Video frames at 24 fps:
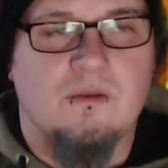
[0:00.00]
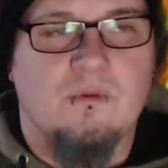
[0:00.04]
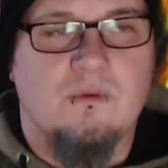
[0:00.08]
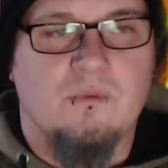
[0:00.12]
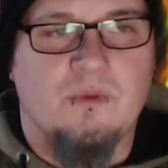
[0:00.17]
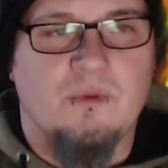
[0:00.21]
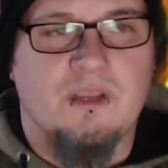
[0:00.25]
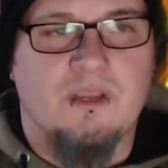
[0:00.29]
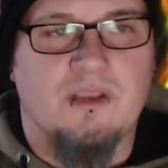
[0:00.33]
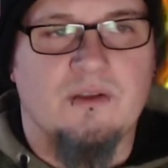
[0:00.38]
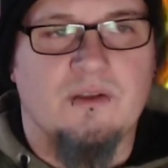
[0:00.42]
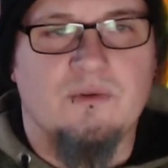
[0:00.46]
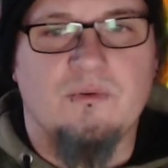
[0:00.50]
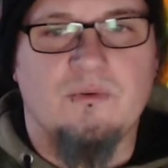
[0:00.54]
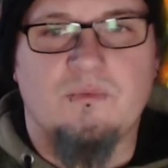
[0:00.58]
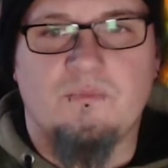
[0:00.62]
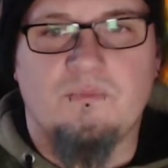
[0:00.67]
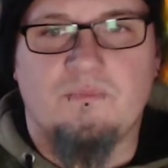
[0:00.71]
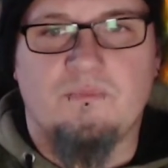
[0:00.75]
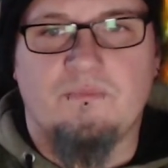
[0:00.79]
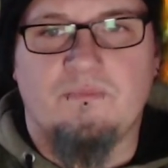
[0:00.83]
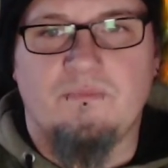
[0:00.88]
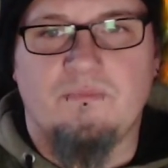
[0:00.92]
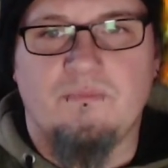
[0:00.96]
We can all,
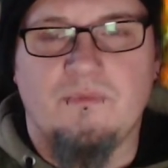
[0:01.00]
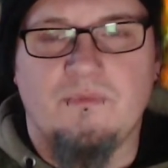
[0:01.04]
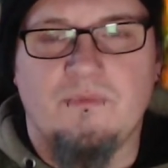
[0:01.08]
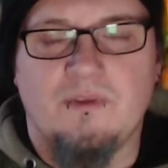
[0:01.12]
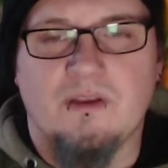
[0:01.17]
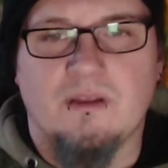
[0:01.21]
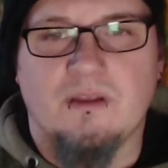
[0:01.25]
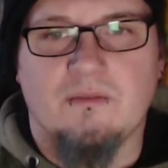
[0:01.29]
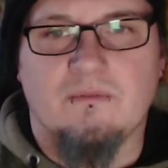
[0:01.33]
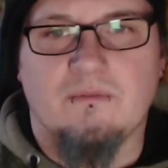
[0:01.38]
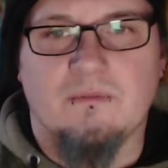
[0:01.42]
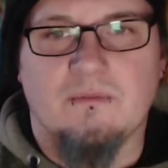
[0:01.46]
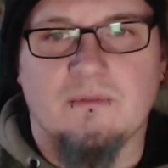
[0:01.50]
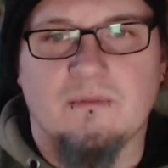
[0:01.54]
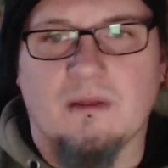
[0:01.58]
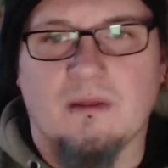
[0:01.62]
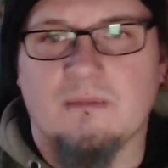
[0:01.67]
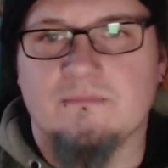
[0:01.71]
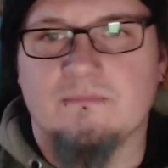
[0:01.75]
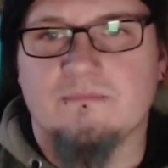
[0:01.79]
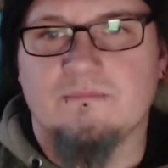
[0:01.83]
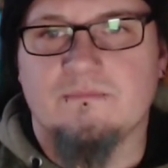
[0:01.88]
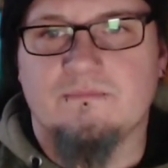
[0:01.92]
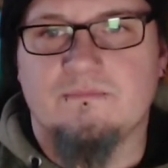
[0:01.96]
you know,
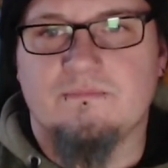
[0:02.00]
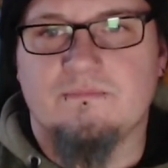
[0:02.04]
I'm